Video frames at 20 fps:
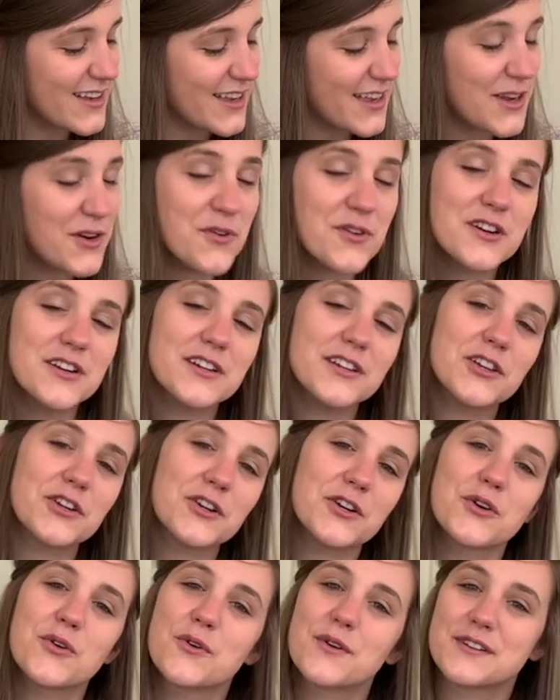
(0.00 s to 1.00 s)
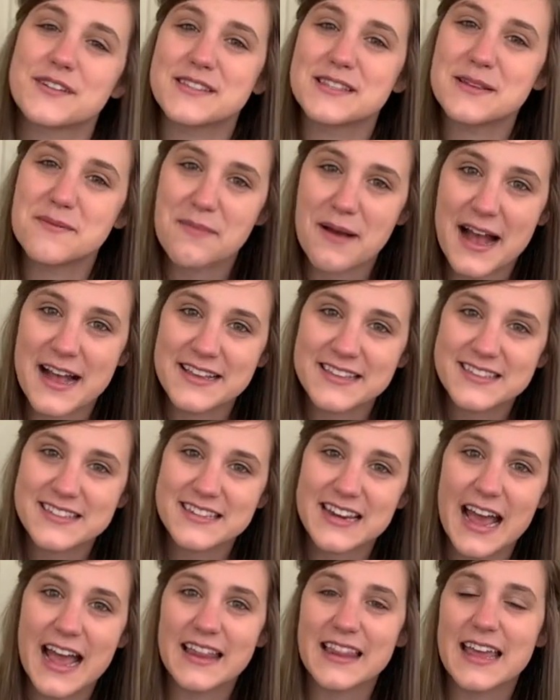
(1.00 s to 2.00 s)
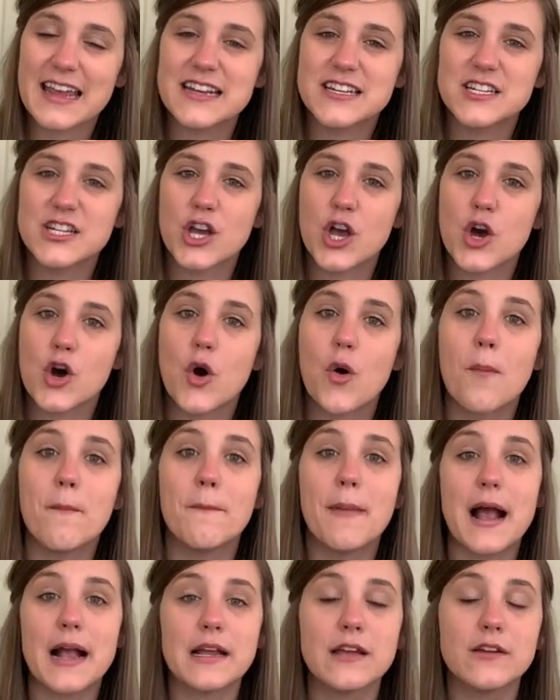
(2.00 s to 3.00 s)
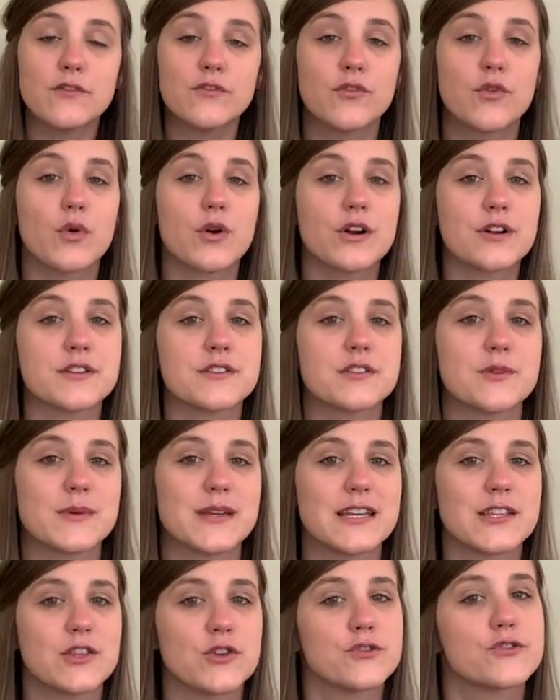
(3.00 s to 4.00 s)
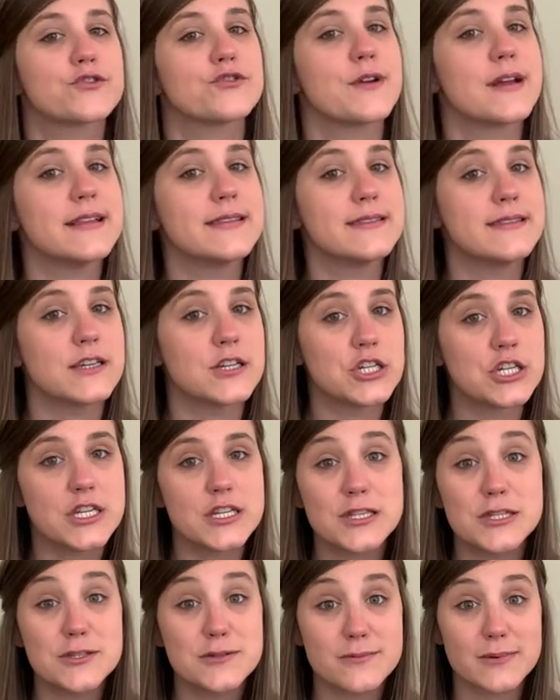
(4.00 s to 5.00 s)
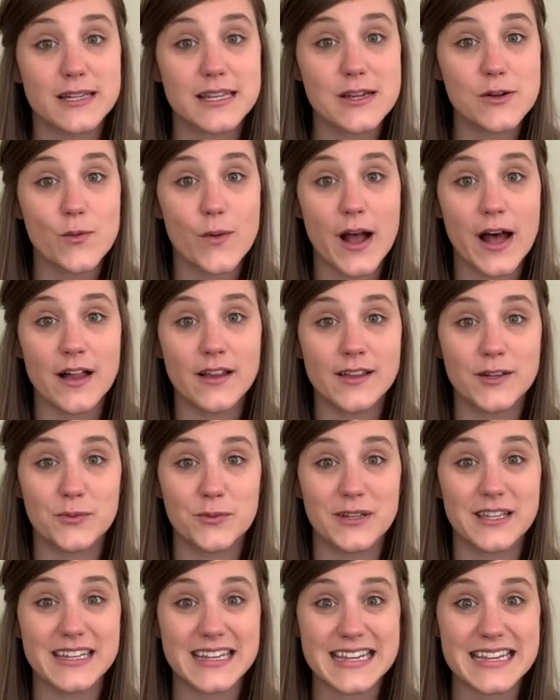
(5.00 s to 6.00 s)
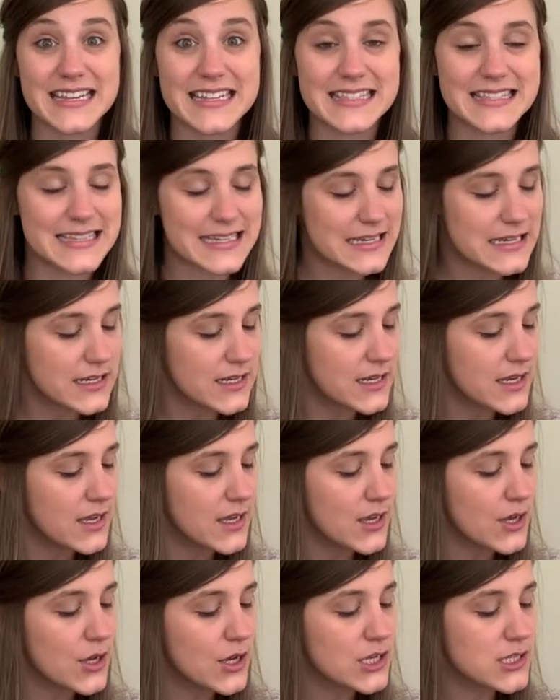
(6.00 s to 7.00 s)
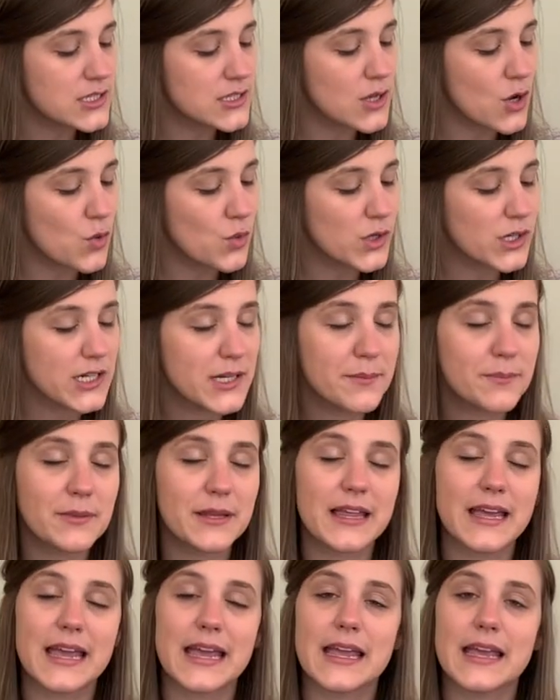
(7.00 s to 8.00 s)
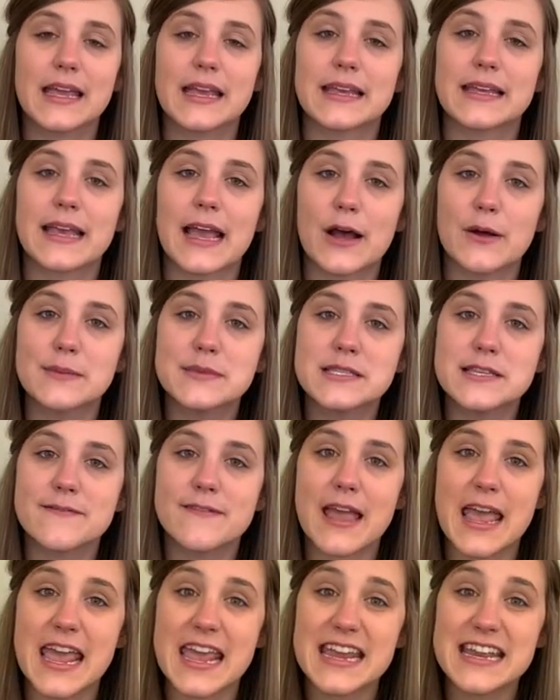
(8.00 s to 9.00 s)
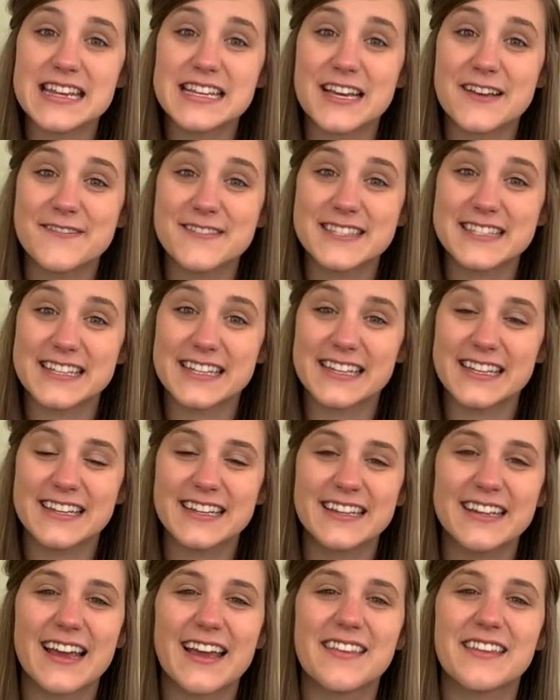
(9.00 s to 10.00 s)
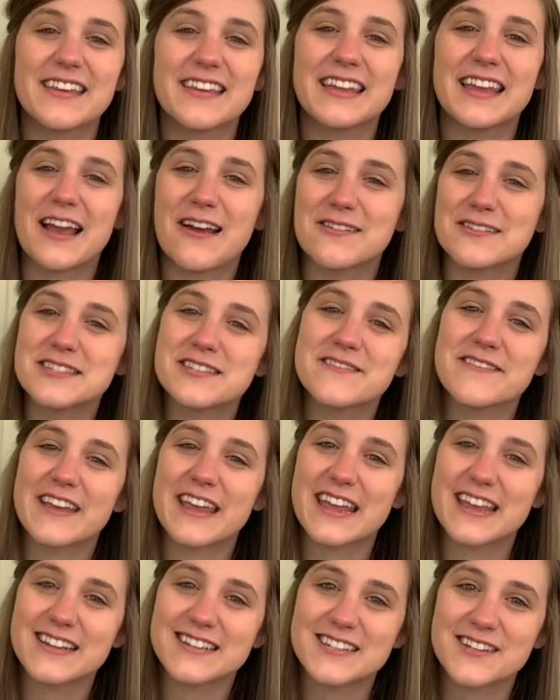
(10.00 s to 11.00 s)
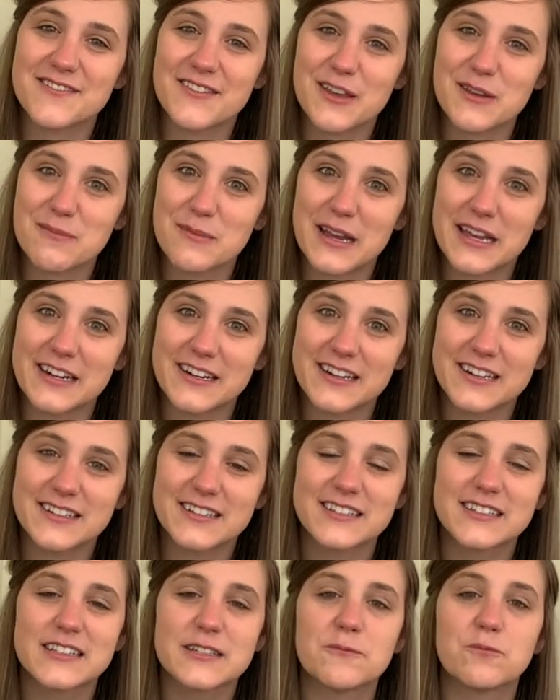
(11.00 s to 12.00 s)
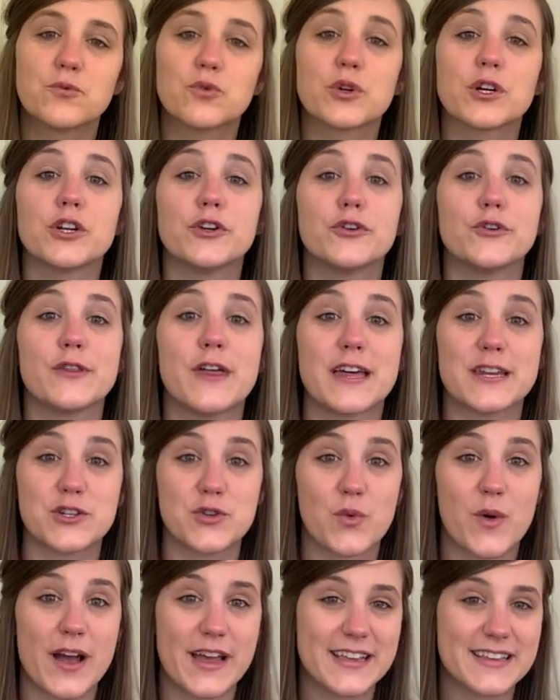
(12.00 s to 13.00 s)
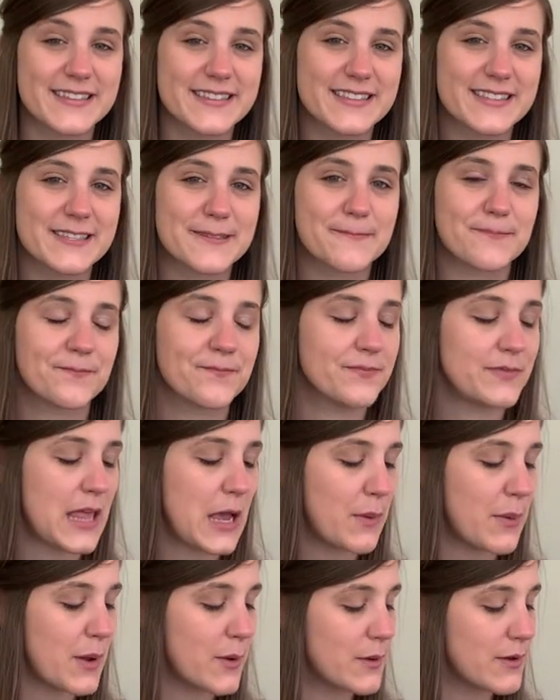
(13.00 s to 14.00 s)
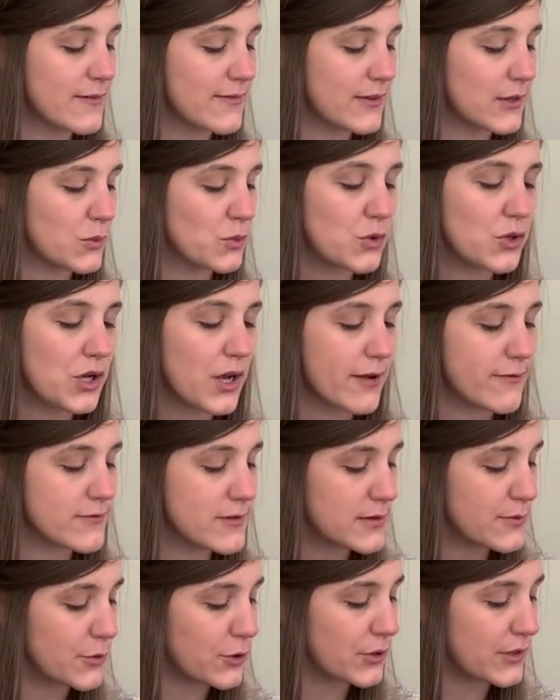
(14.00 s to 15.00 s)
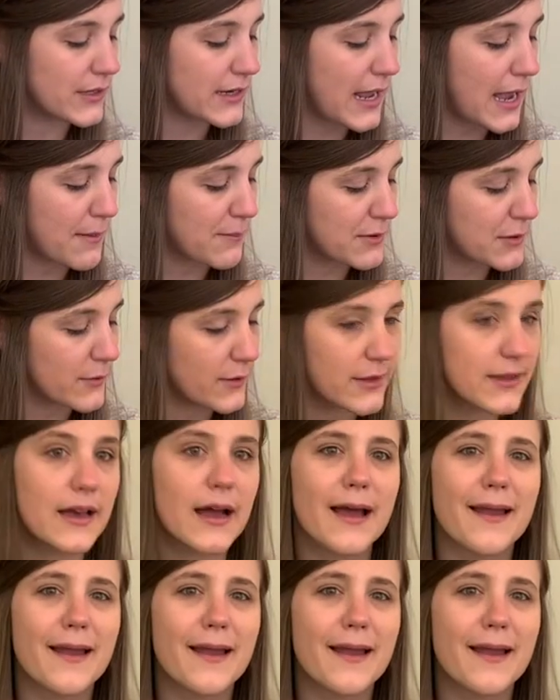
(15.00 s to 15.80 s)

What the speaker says: In order to learn chords the best, I like to go back and forth so we get those transitions really well and really easy. So we're gonna play counts of eight of C and then counts of eight of A minor. We're gonna do that twice. That way we feel real comfortable and happy with it.